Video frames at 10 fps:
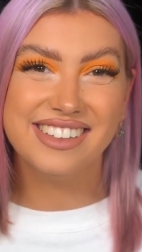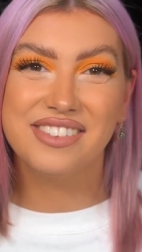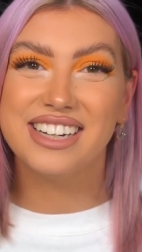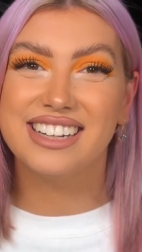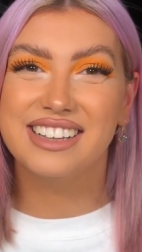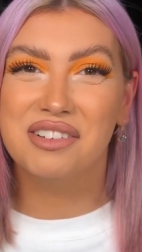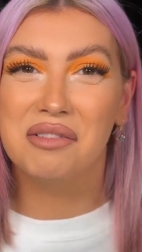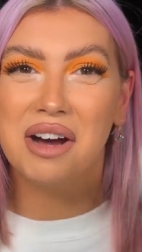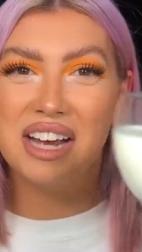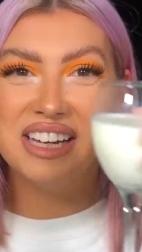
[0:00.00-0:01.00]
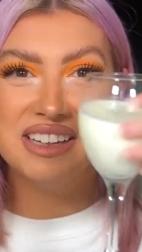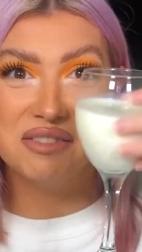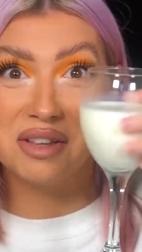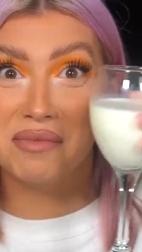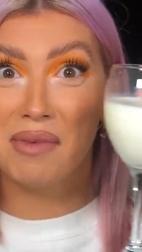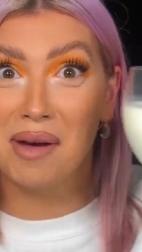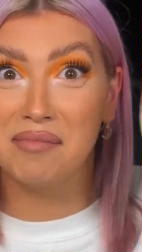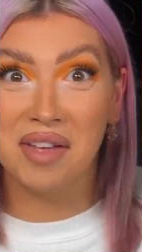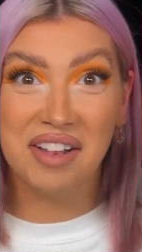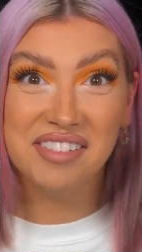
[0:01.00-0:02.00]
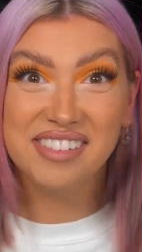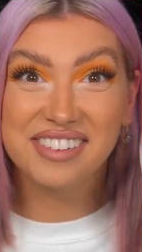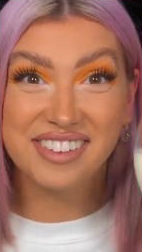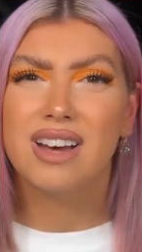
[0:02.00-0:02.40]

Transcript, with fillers: wearing the white with my milk.